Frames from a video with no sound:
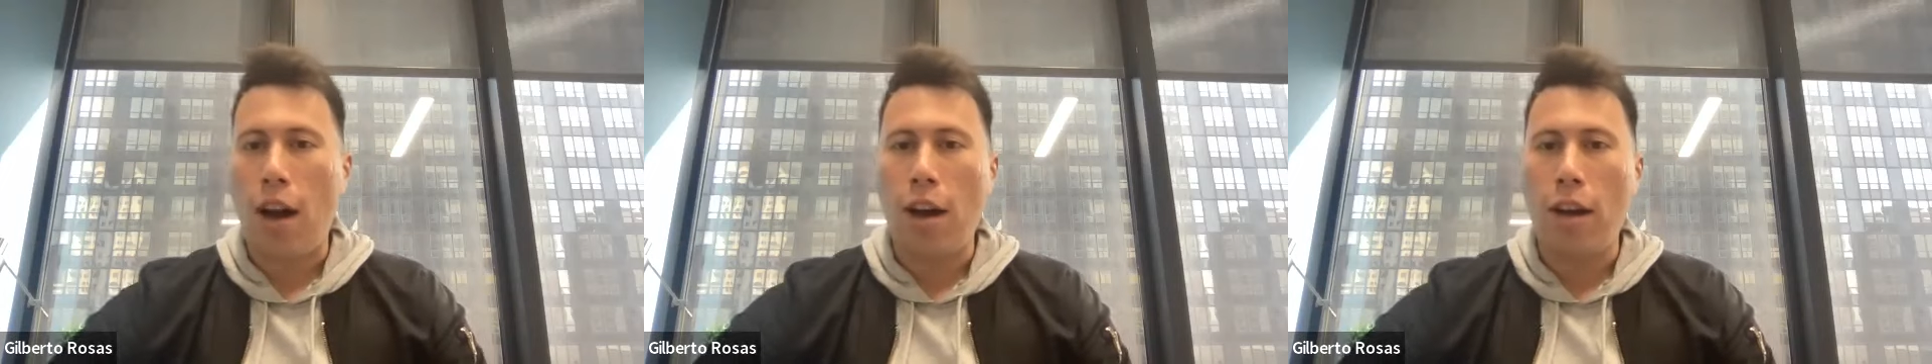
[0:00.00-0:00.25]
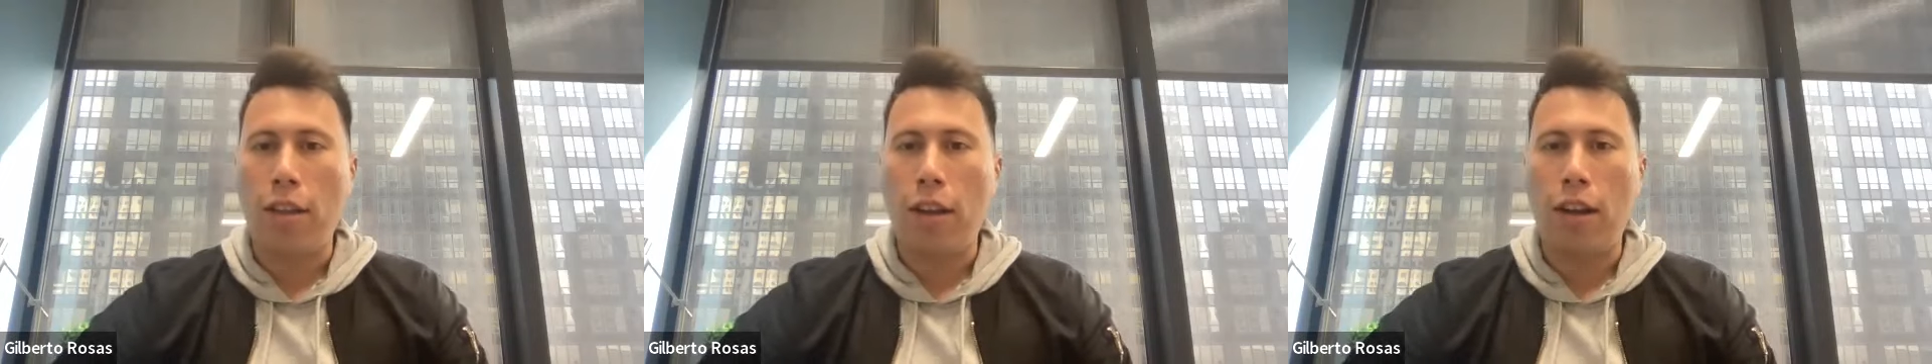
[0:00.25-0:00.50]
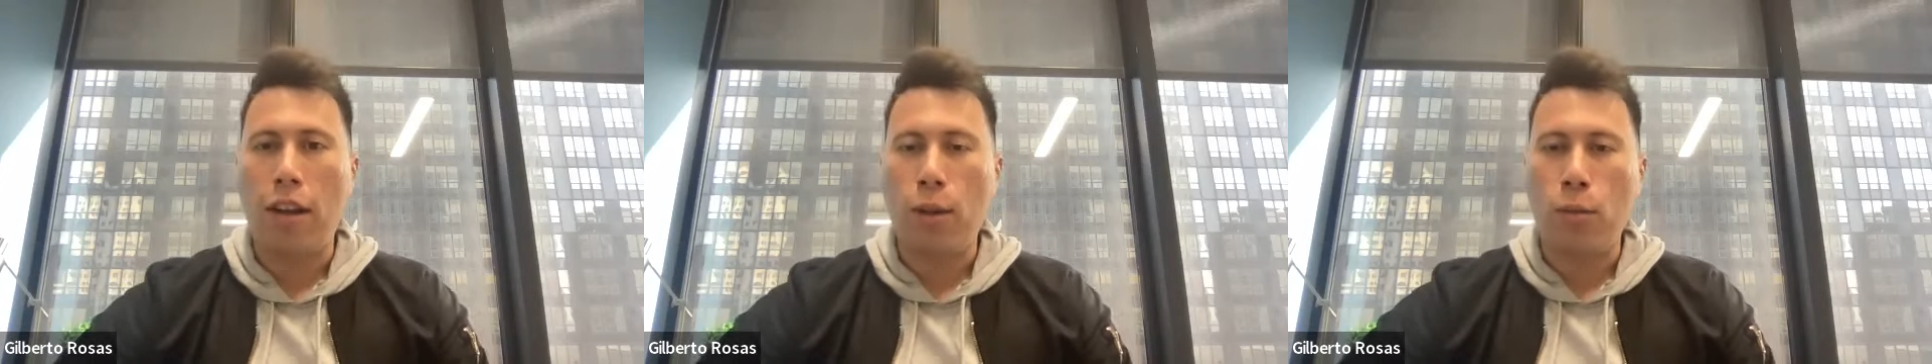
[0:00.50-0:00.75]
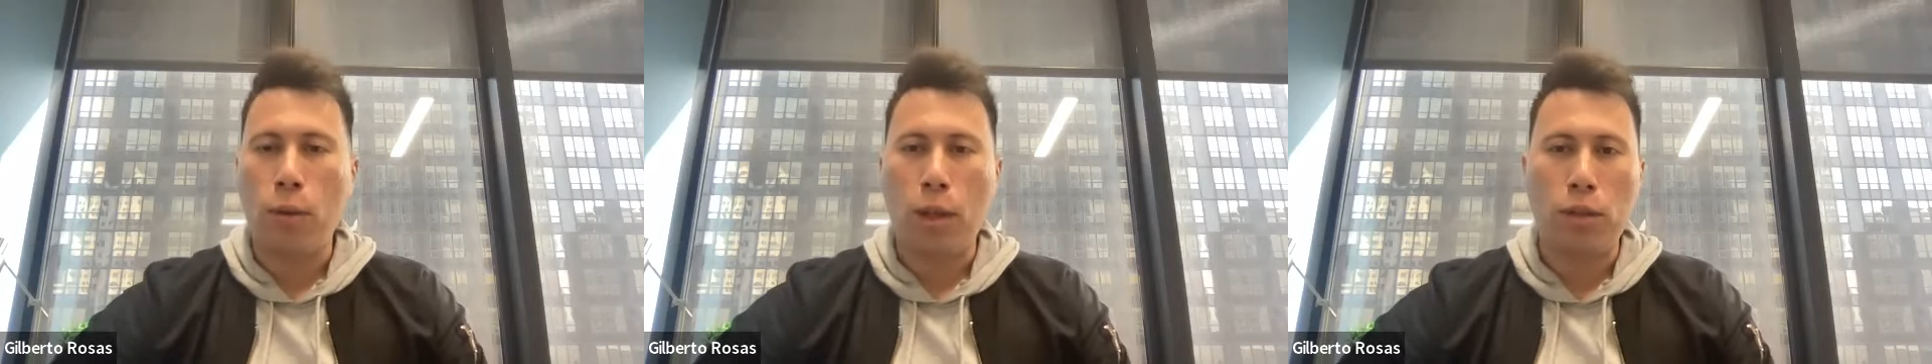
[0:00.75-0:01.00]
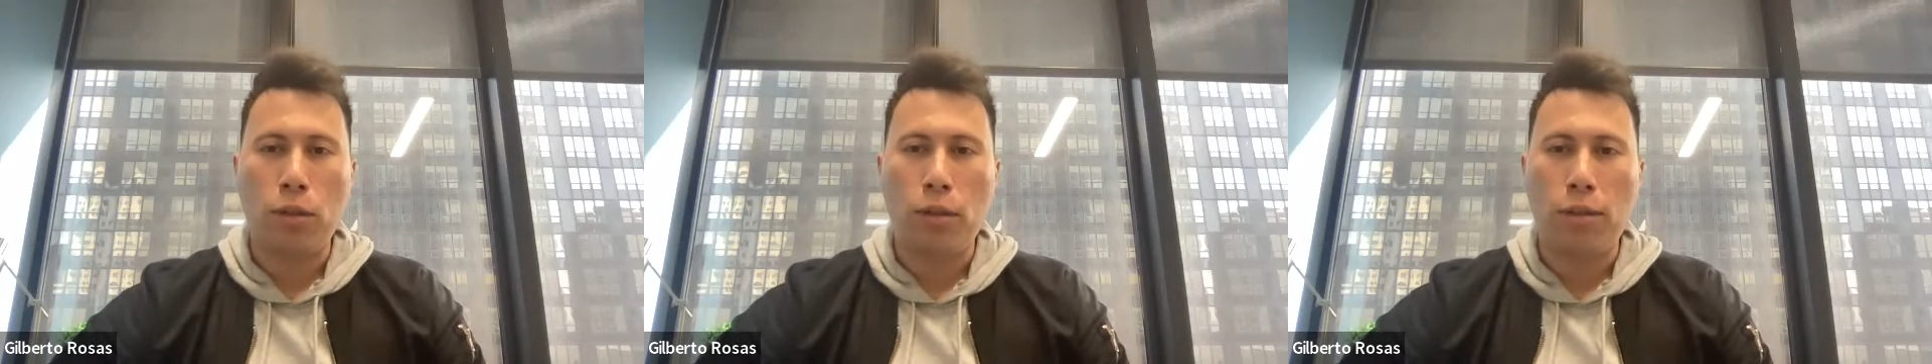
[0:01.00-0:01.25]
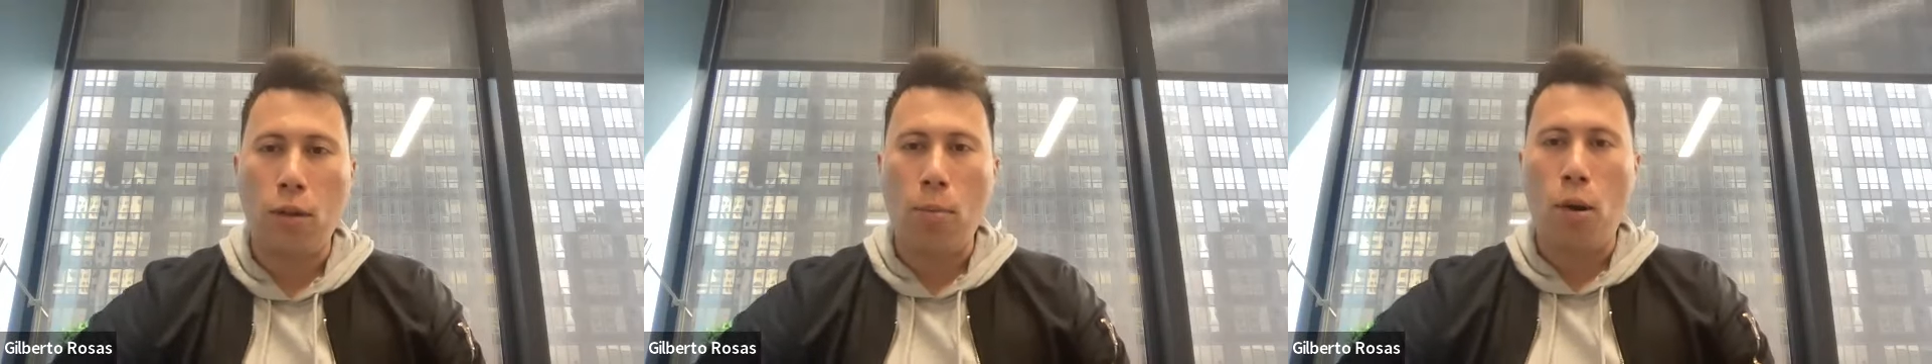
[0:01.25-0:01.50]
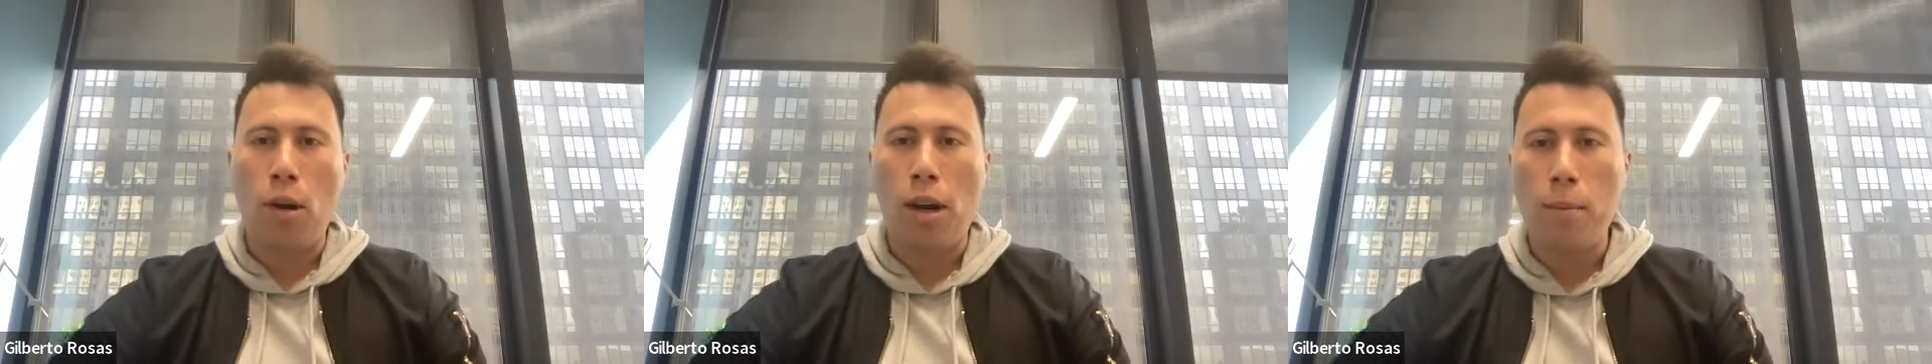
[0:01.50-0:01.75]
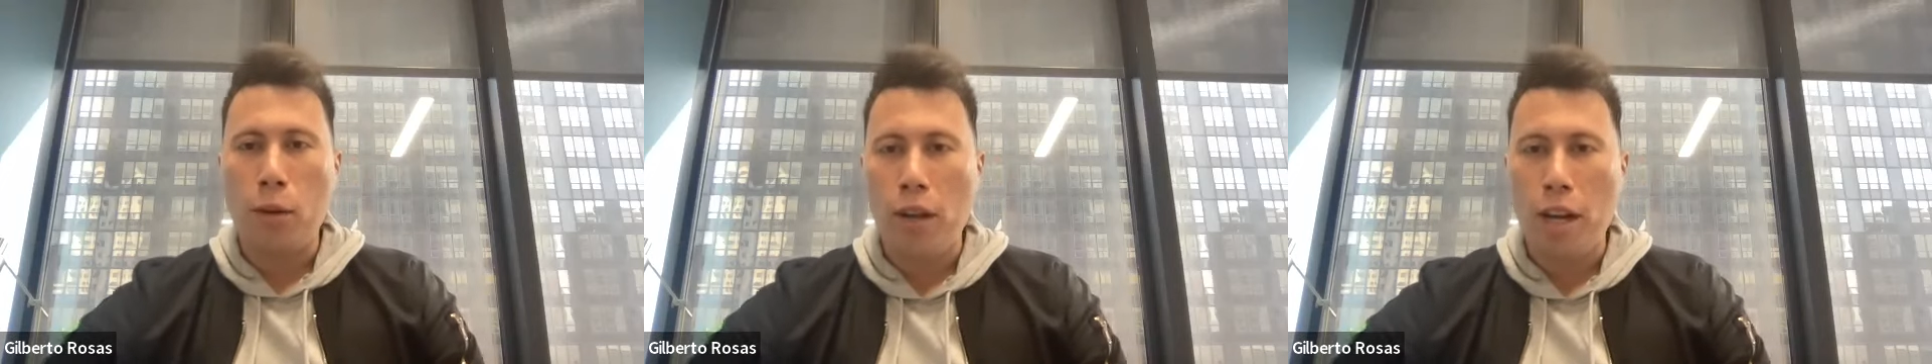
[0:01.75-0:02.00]
the Realtor referral
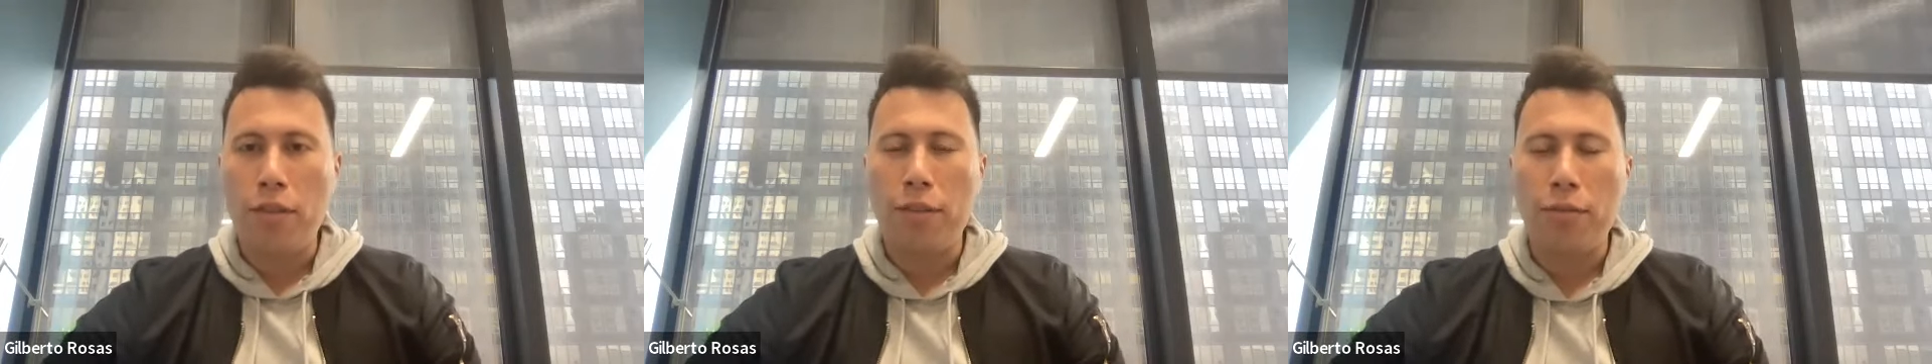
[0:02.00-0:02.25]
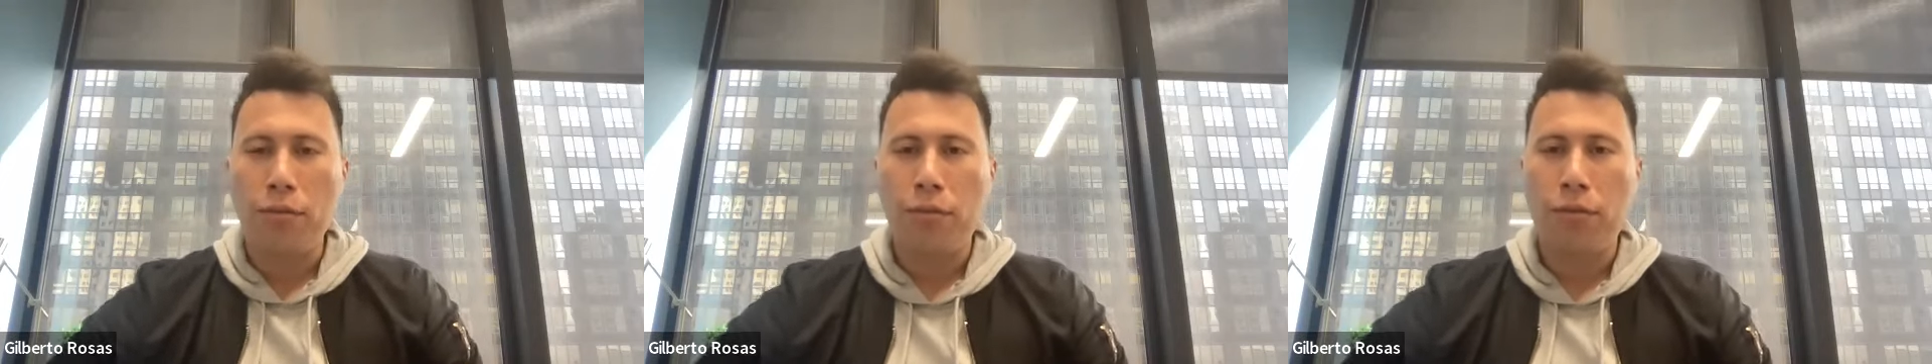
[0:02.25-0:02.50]
program that we have?